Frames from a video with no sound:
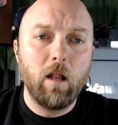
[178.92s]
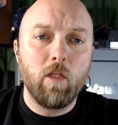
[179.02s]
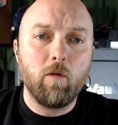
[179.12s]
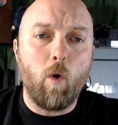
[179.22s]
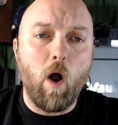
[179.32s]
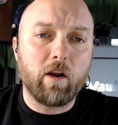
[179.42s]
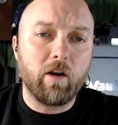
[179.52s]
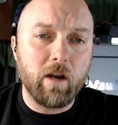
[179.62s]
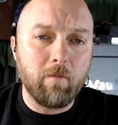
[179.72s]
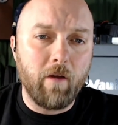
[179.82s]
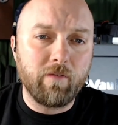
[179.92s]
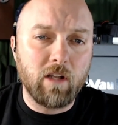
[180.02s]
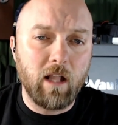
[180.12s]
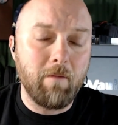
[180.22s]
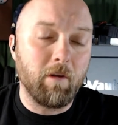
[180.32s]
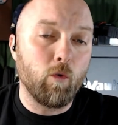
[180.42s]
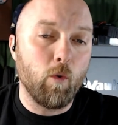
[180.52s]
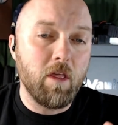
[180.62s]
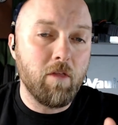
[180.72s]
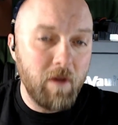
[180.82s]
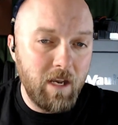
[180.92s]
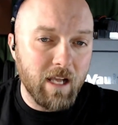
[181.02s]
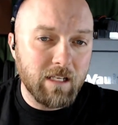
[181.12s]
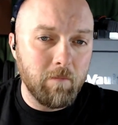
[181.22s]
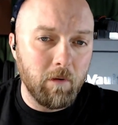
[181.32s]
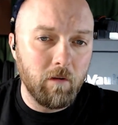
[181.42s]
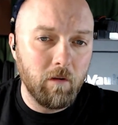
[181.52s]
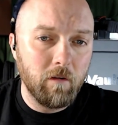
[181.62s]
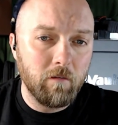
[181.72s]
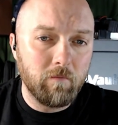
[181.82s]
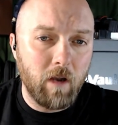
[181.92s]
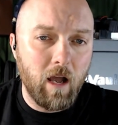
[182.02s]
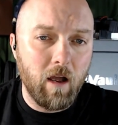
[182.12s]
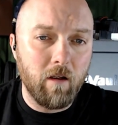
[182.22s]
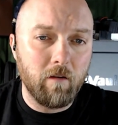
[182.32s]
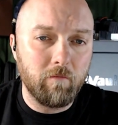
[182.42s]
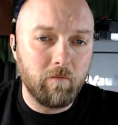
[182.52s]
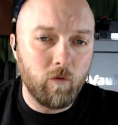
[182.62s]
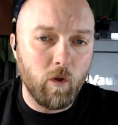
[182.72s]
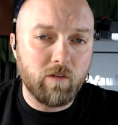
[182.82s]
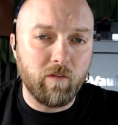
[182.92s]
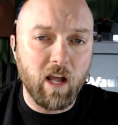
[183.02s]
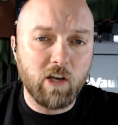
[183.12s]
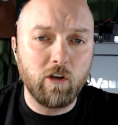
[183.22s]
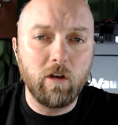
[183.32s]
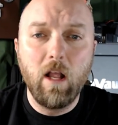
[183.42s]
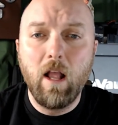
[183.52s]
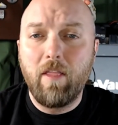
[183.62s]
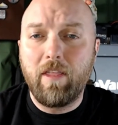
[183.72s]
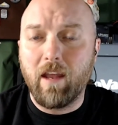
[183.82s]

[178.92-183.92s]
The Walker earmuffs claim a 23 decibel noise reduction. The